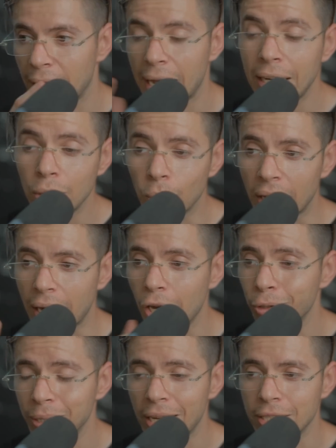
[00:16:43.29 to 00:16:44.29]
Anyway, I
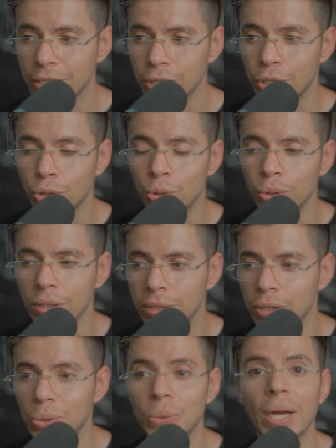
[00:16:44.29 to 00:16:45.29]
hope you guys enjoyed
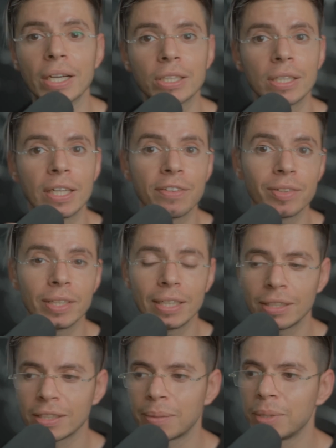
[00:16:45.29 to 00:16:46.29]
this reaction. If you did,
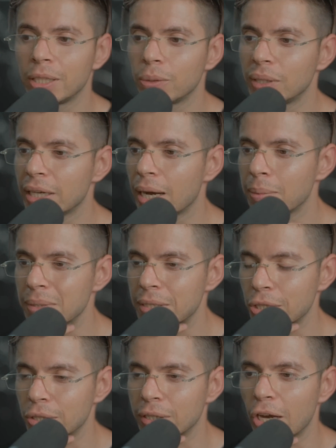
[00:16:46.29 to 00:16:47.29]
let me know in the comment
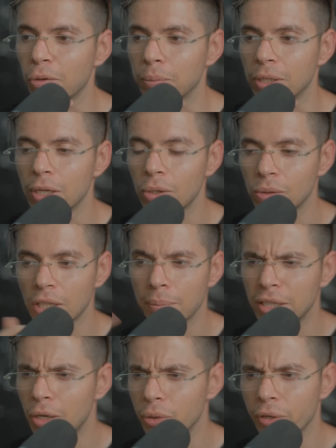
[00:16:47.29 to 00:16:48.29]
section down below. Let me
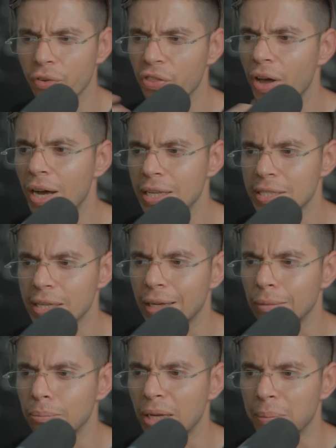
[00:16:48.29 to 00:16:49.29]
know your thoughts
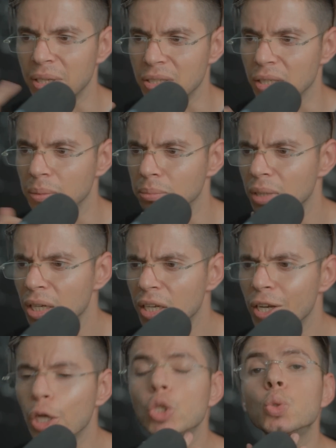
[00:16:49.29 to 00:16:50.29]
and maybe some
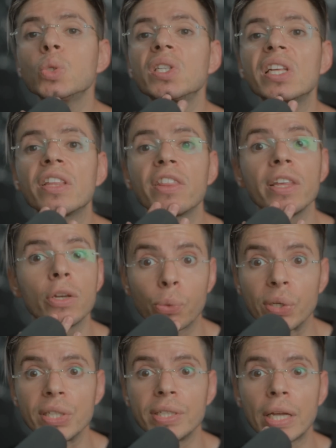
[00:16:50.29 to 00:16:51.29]
interesting
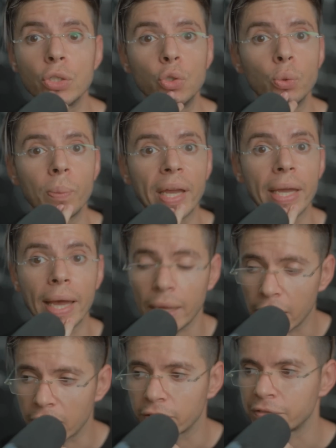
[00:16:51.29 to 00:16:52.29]
theories that you may
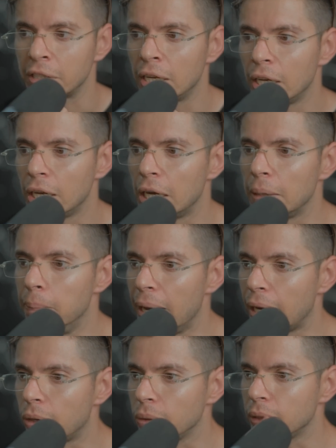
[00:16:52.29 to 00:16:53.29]
have
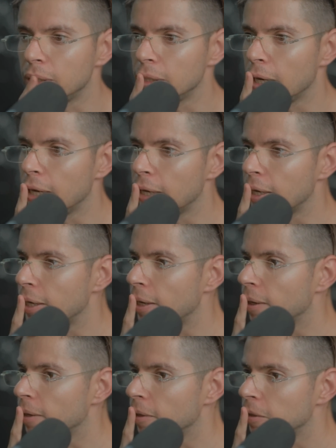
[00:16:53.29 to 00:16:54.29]
about
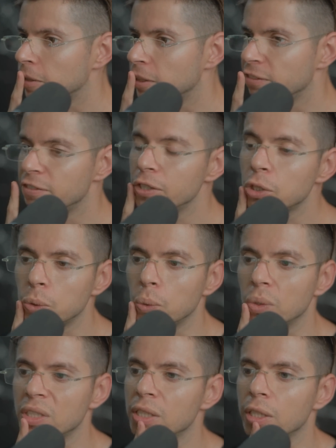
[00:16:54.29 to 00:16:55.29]
the
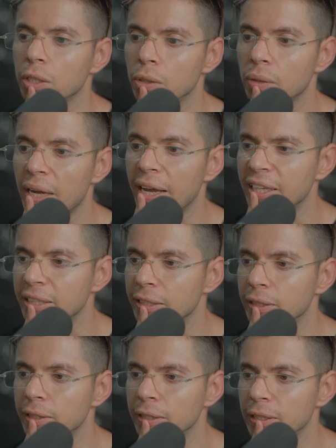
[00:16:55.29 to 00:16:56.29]
visuals here.
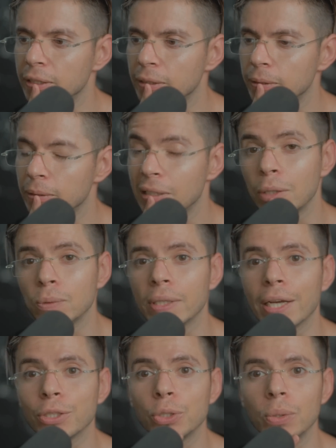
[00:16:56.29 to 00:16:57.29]
And I will
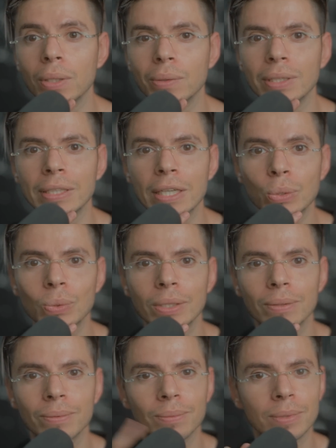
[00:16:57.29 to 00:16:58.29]
catch you all in the next
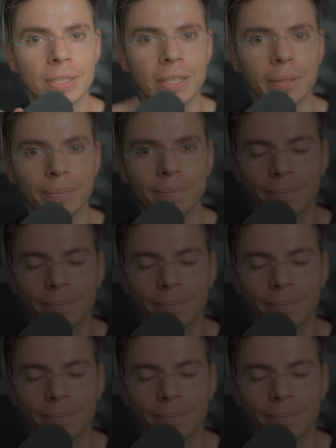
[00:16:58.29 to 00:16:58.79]
one. See ya.